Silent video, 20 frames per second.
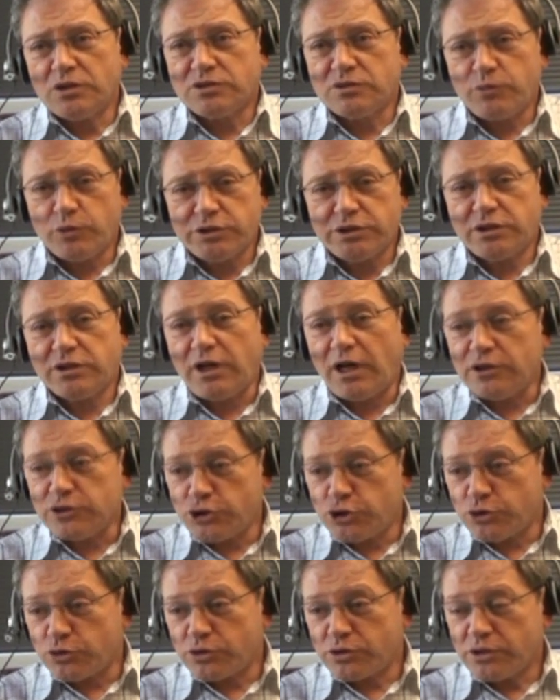there was a
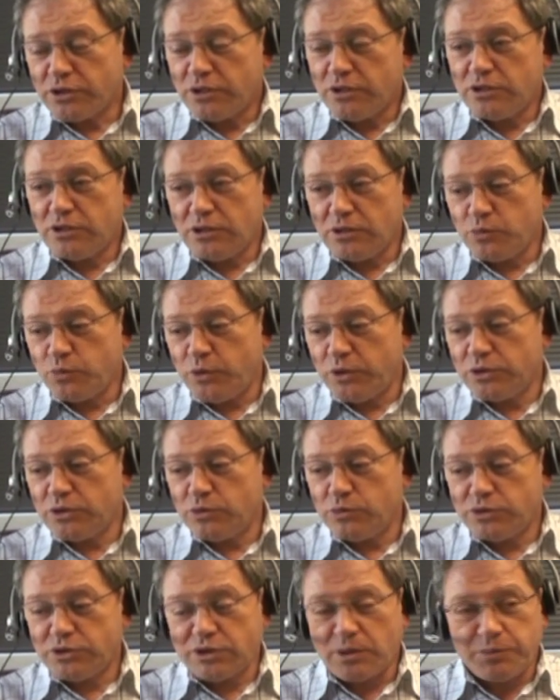culture in
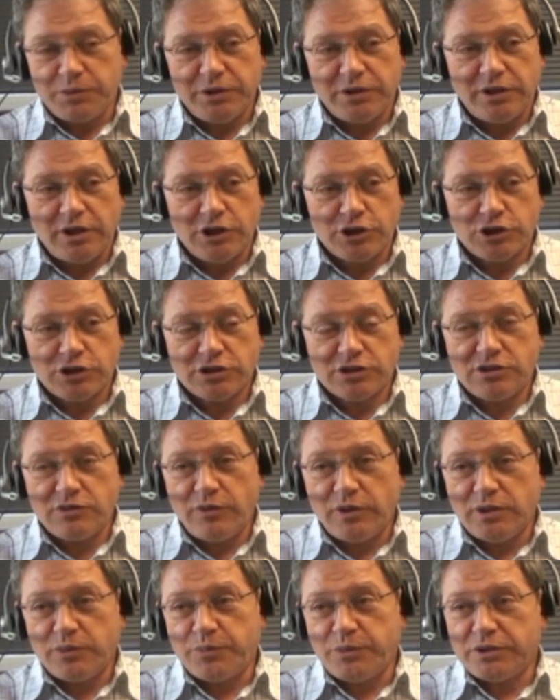Windows applications
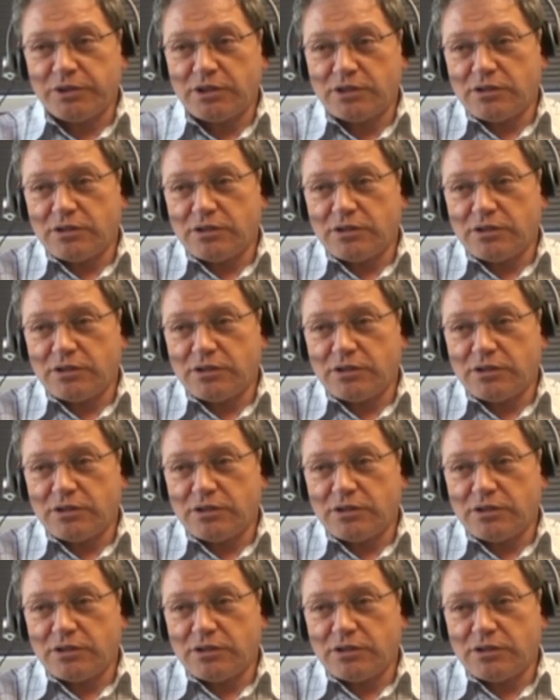development.